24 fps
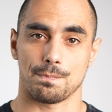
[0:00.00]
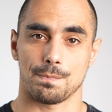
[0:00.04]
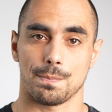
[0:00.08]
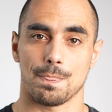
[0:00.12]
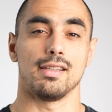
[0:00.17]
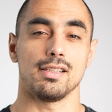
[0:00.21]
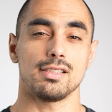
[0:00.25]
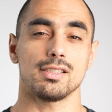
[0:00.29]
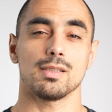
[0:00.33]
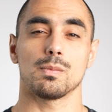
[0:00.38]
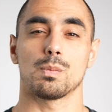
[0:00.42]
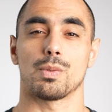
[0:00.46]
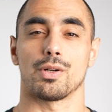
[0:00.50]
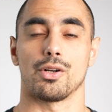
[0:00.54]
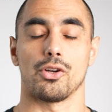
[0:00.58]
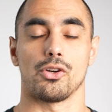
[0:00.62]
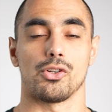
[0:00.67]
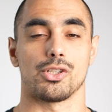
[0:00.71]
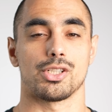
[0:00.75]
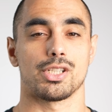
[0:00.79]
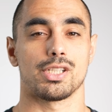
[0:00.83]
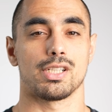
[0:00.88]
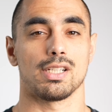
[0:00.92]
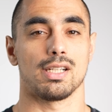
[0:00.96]
This
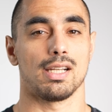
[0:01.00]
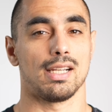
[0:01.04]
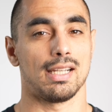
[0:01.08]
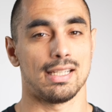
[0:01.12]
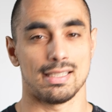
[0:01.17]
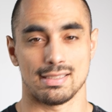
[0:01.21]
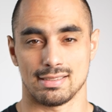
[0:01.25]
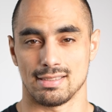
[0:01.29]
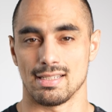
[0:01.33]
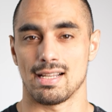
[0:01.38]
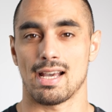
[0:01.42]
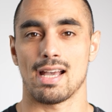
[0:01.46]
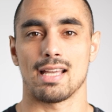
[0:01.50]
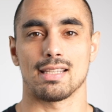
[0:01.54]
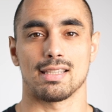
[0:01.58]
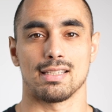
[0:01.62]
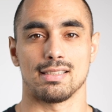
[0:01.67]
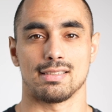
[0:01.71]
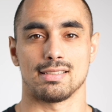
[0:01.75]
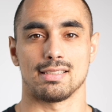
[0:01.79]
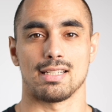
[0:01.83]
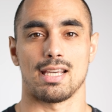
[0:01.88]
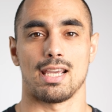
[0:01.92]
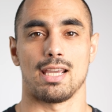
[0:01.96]
approach is not the
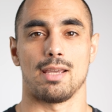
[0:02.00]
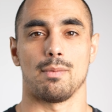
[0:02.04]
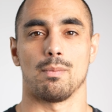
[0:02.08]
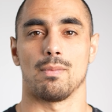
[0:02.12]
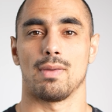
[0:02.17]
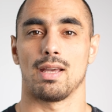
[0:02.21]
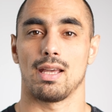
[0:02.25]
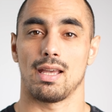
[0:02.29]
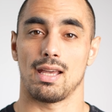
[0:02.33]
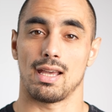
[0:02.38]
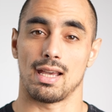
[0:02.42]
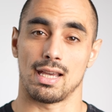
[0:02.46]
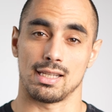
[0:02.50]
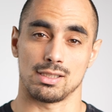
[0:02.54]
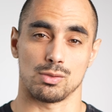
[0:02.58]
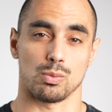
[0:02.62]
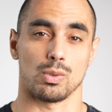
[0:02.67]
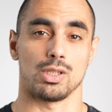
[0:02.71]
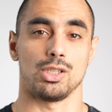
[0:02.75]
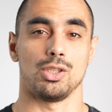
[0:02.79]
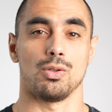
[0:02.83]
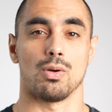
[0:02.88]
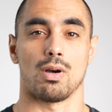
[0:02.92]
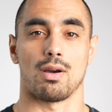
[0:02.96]
same as
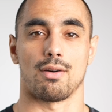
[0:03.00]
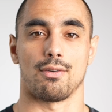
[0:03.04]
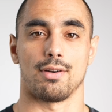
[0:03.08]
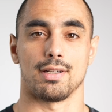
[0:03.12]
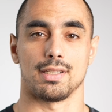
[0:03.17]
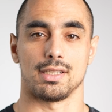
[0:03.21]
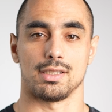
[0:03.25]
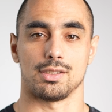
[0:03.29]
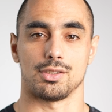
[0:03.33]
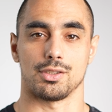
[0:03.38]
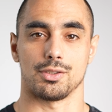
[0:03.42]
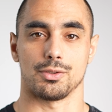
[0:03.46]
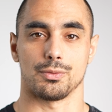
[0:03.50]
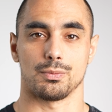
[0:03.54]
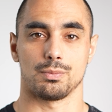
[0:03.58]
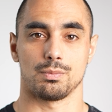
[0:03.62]
what you already do.